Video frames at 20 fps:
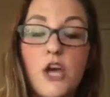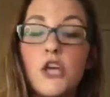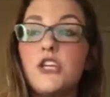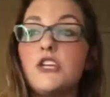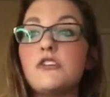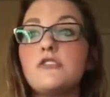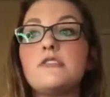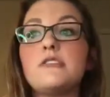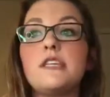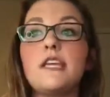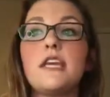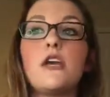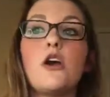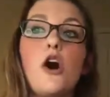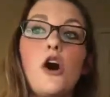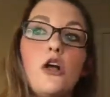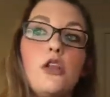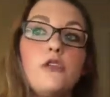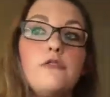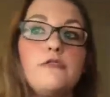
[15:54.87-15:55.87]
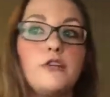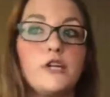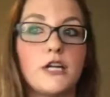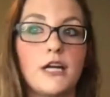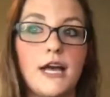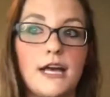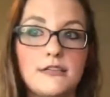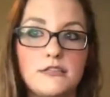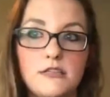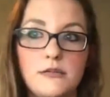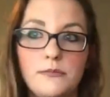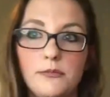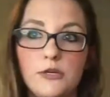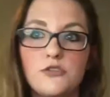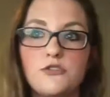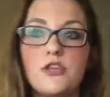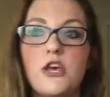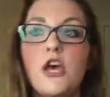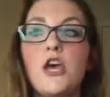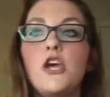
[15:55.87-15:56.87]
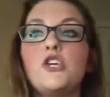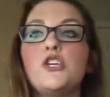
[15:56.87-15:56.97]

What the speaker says: you're seeing all of your customers.